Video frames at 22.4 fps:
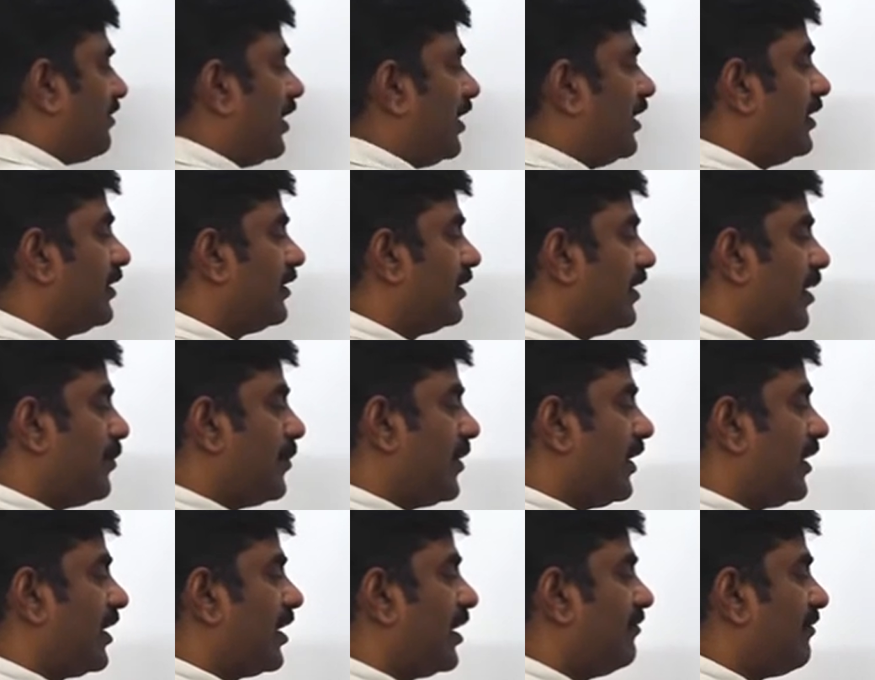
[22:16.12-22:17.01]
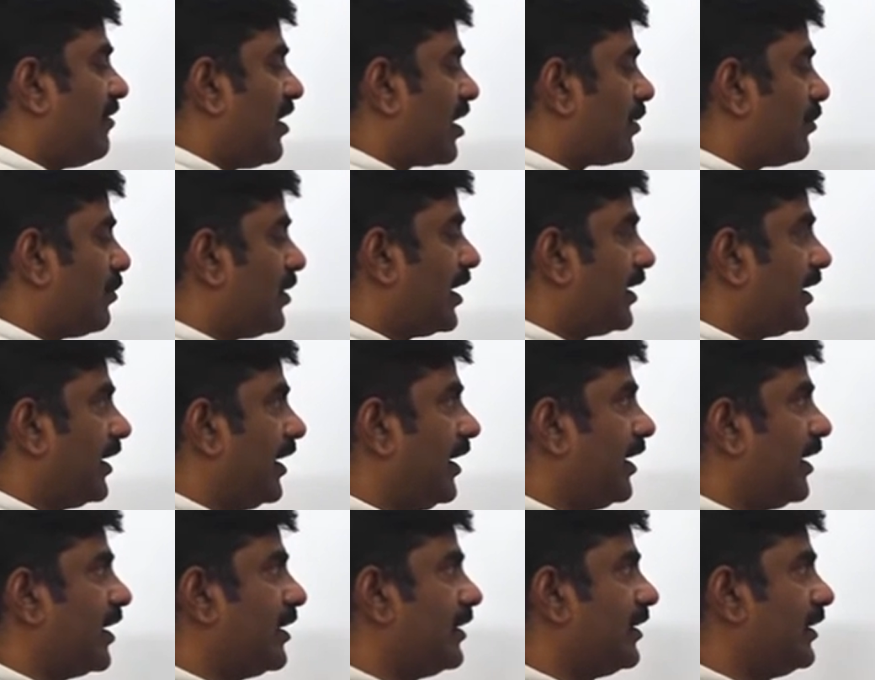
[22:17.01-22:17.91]
to empirical formula
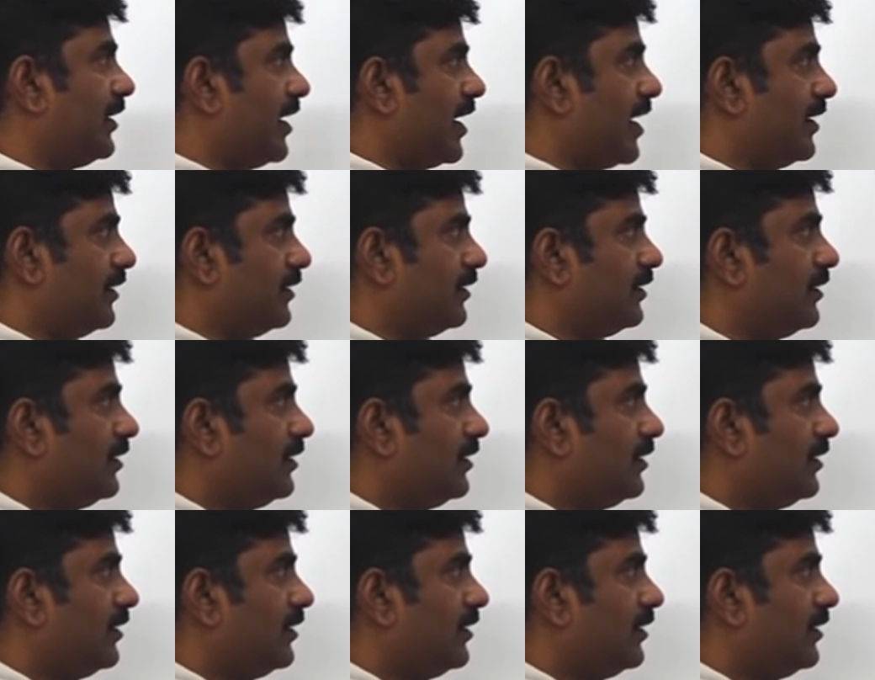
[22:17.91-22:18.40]
taken N.